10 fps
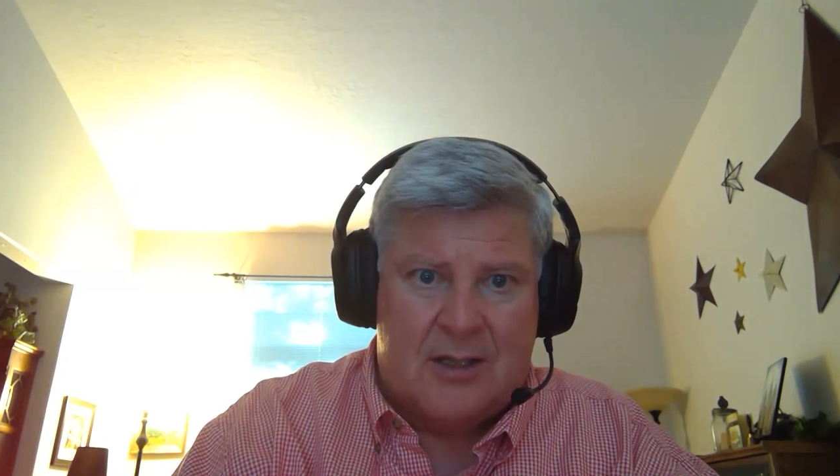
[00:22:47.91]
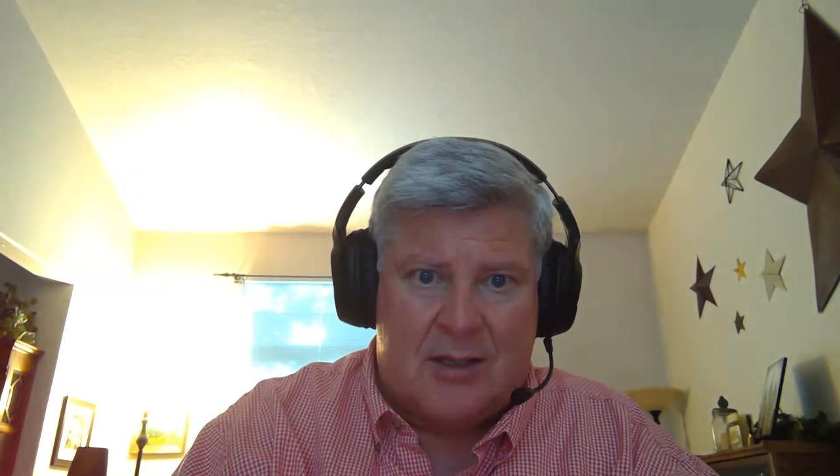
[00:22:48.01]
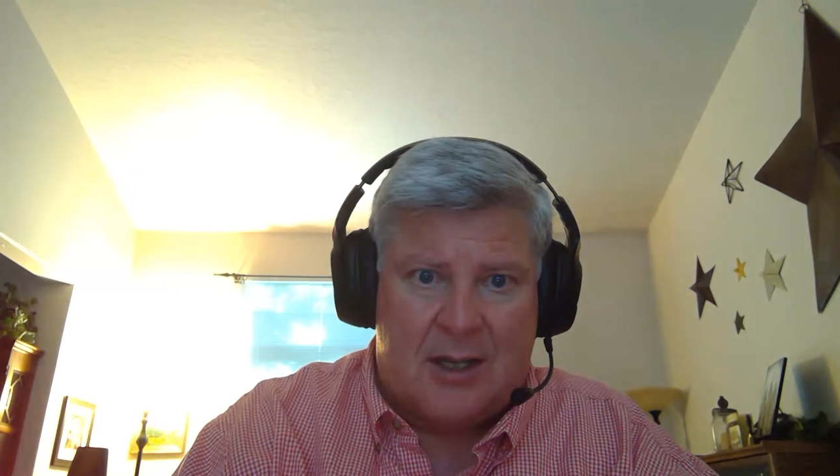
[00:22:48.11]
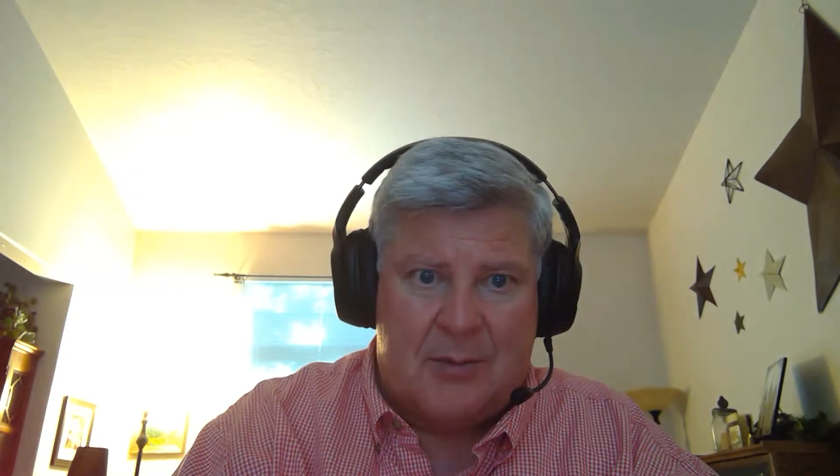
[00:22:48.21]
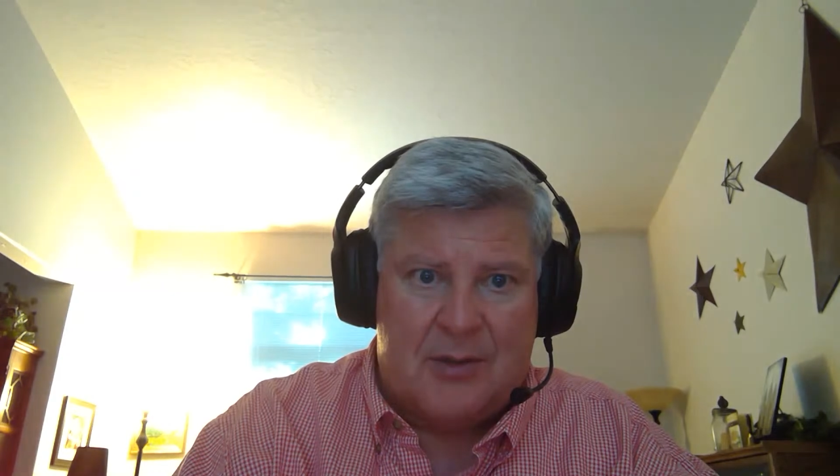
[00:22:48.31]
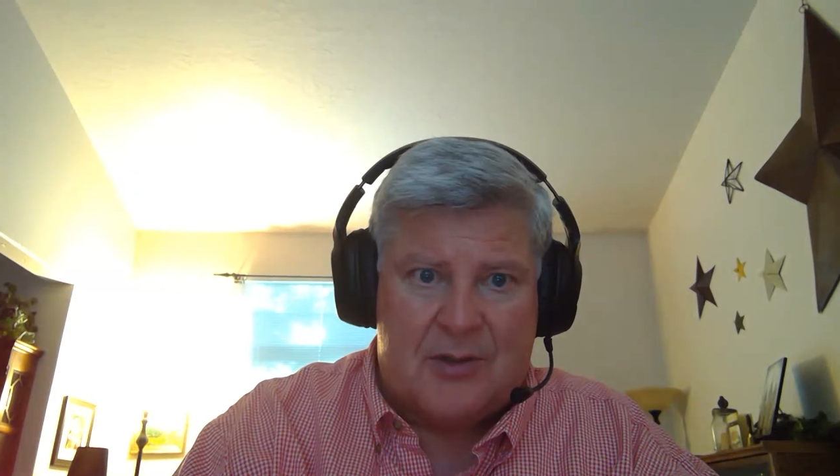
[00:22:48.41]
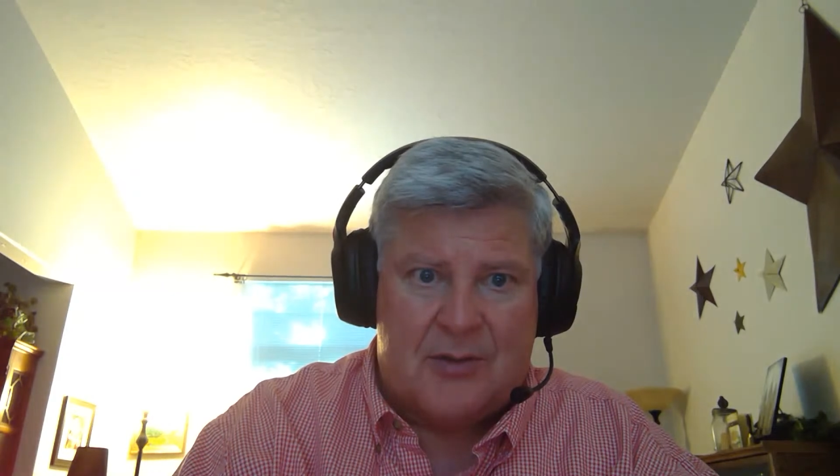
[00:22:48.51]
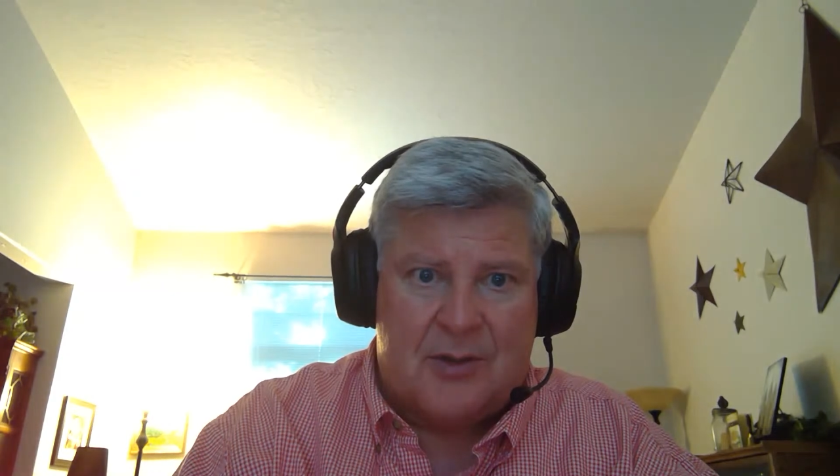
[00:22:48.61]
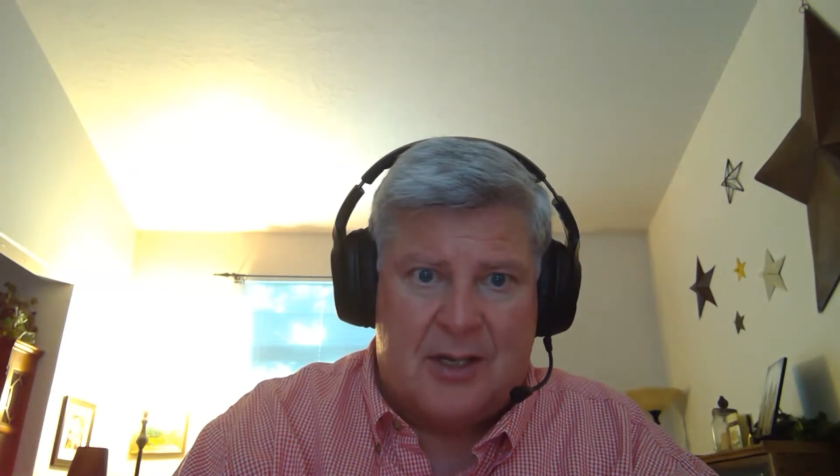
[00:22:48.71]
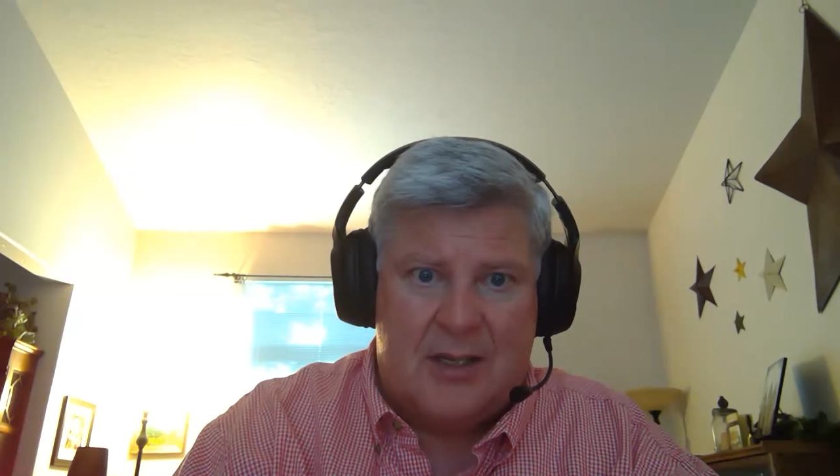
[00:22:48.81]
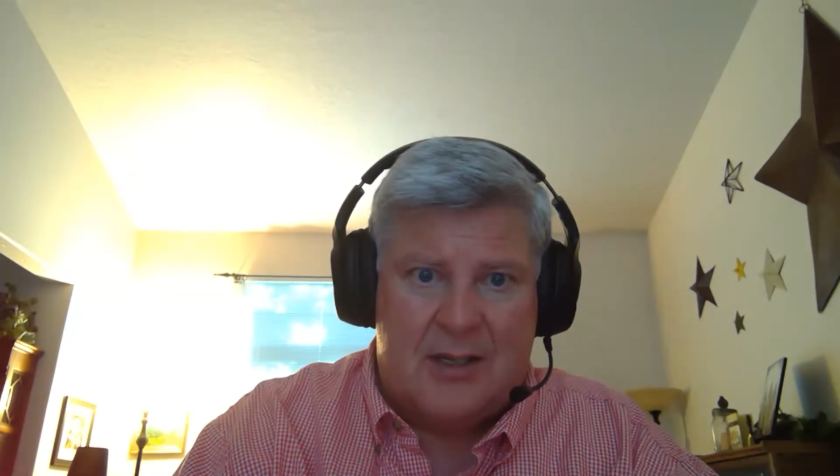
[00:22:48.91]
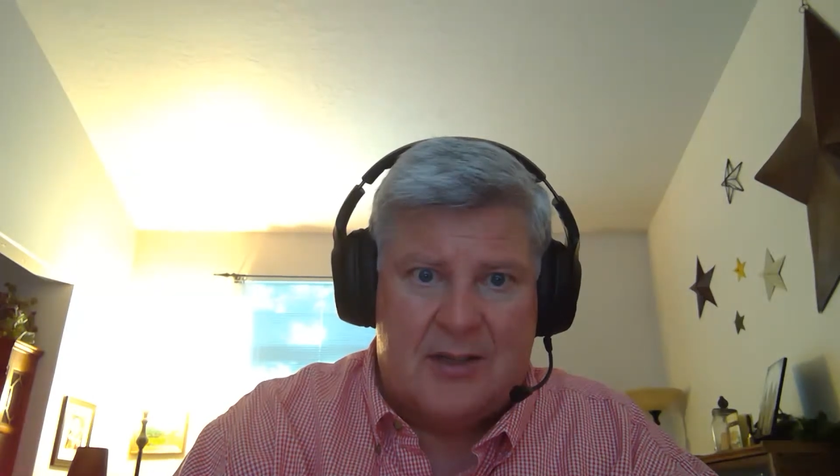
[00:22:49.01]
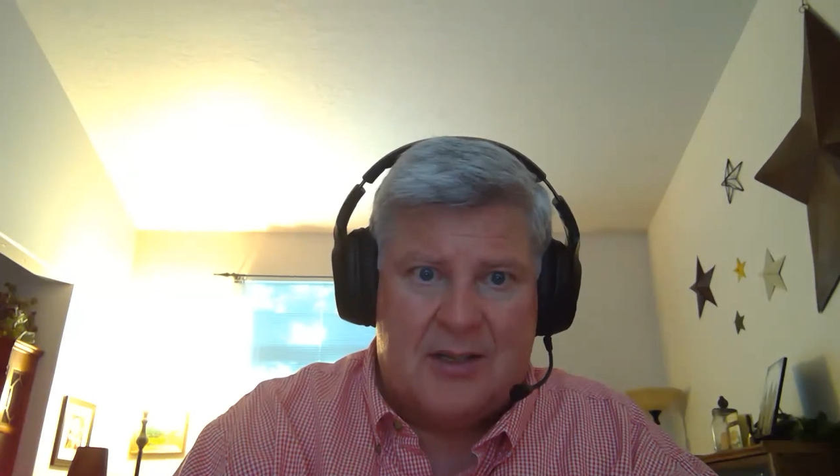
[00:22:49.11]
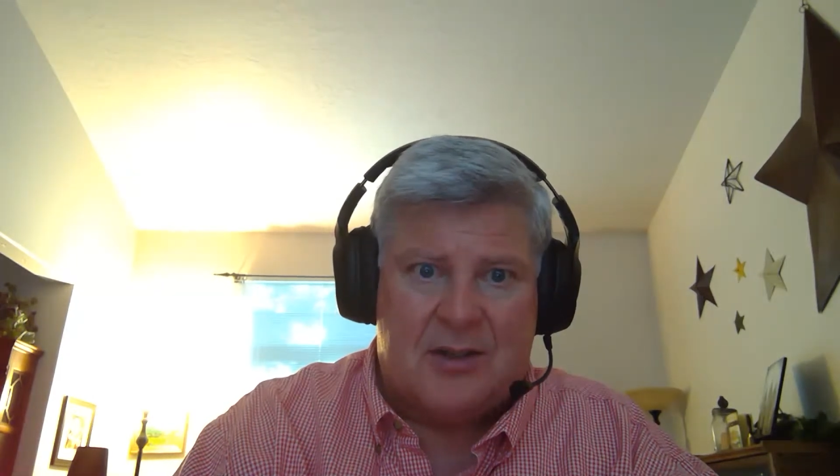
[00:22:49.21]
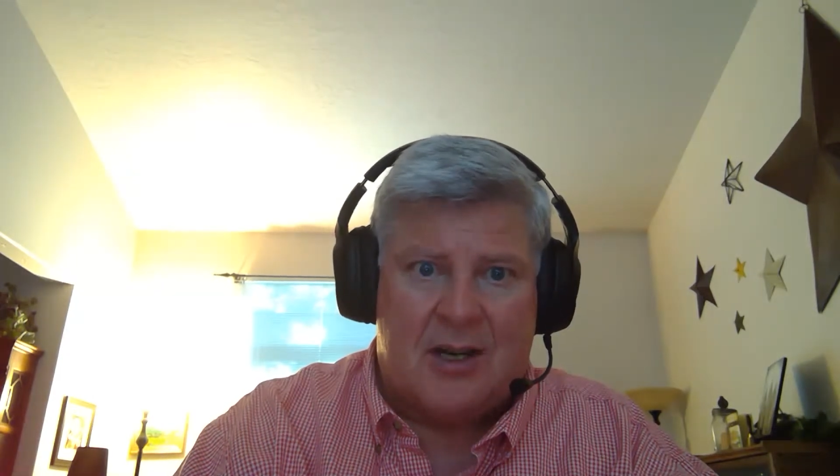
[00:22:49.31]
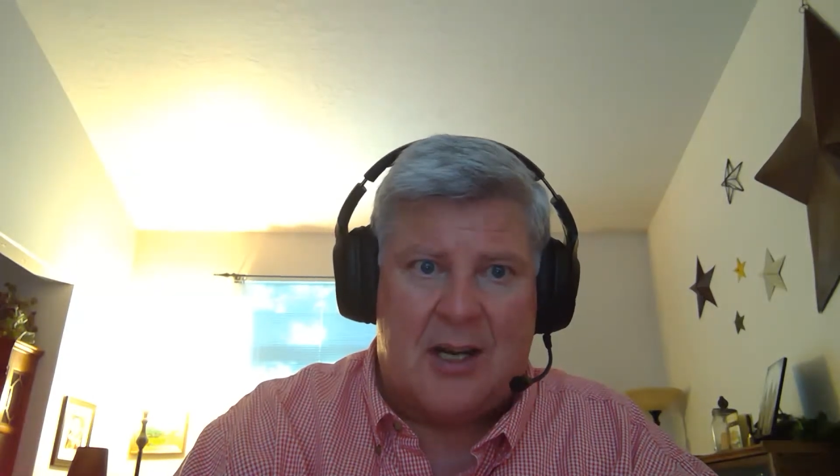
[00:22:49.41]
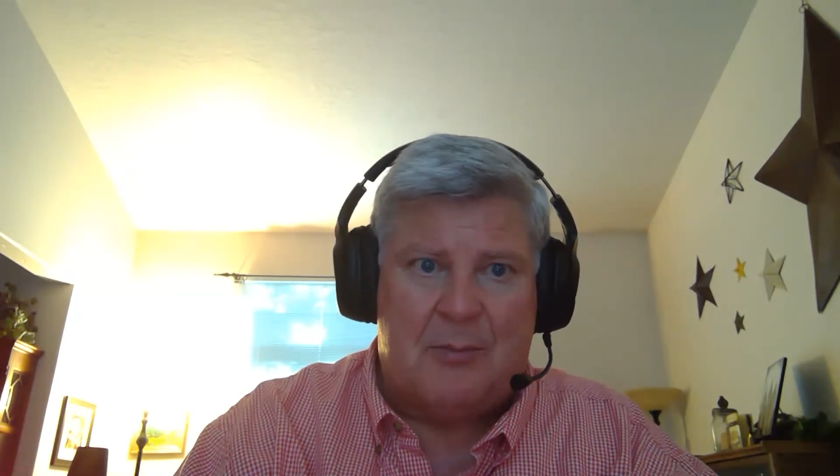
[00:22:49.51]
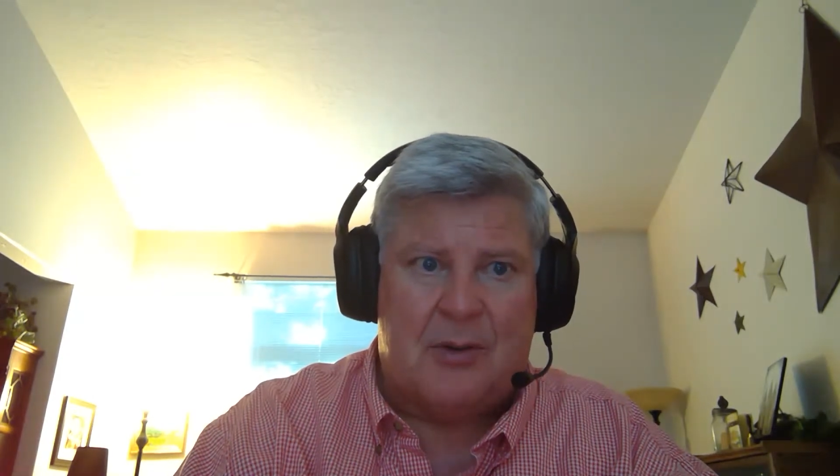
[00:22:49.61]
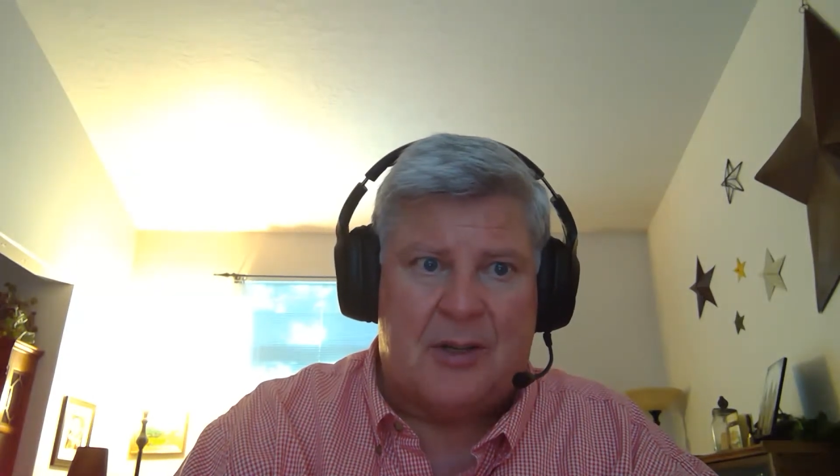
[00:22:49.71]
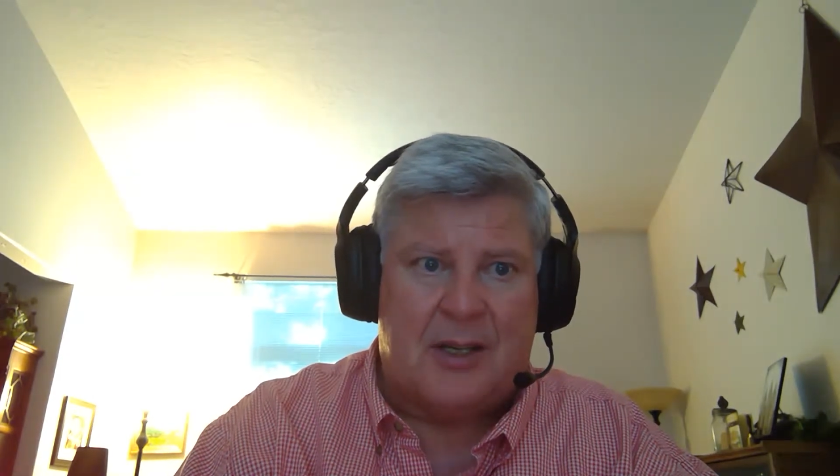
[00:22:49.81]
Top of the screen contains a
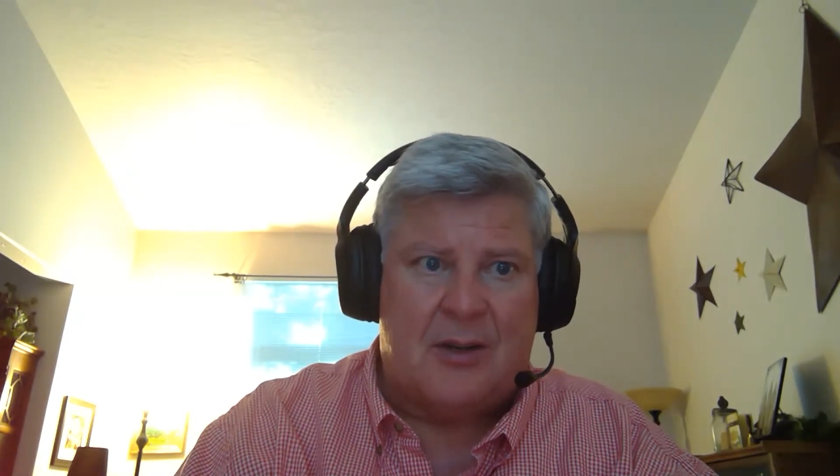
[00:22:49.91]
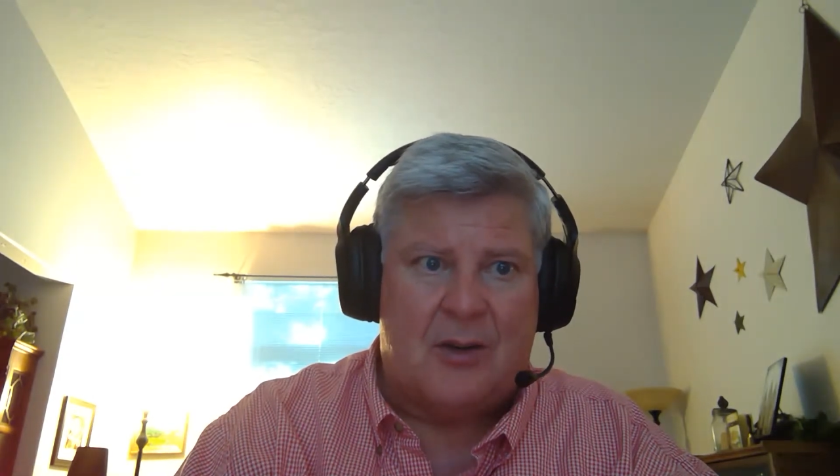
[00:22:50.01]
hyperlink,